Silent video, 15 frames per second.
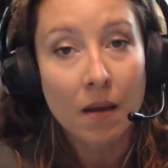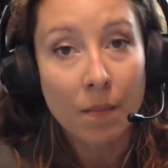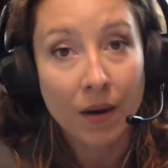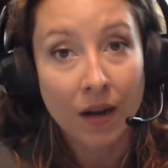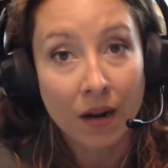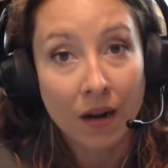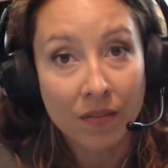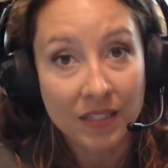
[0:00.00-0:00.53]

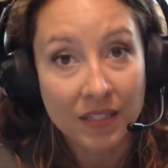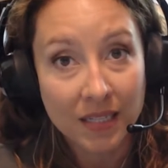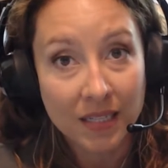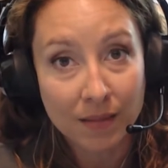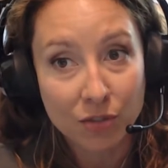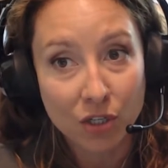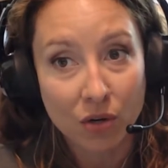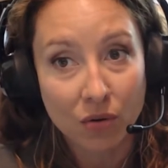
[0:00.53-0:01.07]
But at the
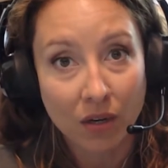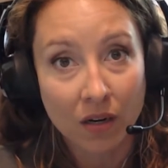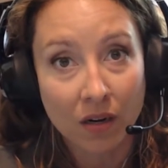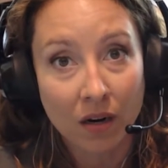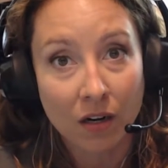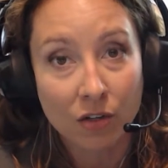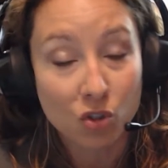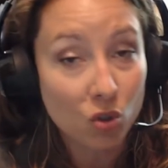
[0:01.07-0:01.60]
same token,
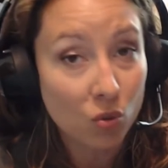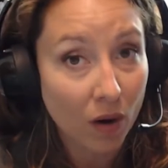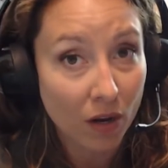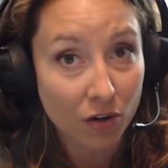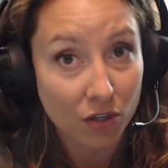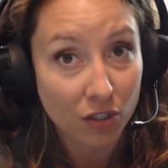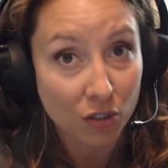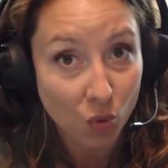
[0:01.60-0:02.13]
a
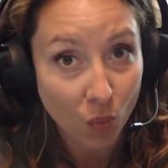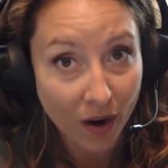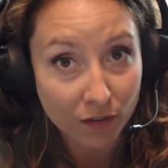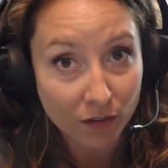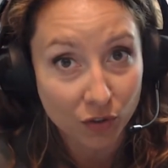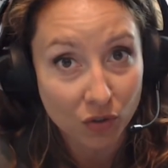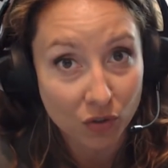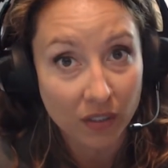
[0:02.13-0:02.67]

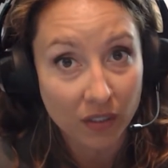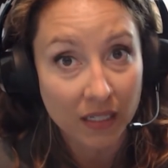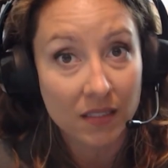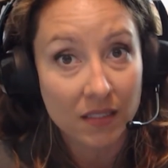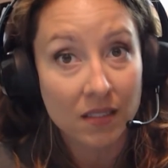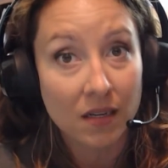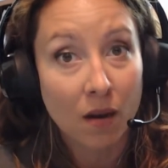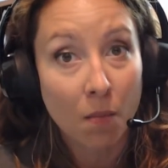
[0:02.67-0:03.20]
212
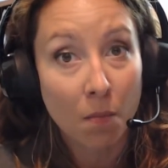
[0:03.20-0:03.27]
degrees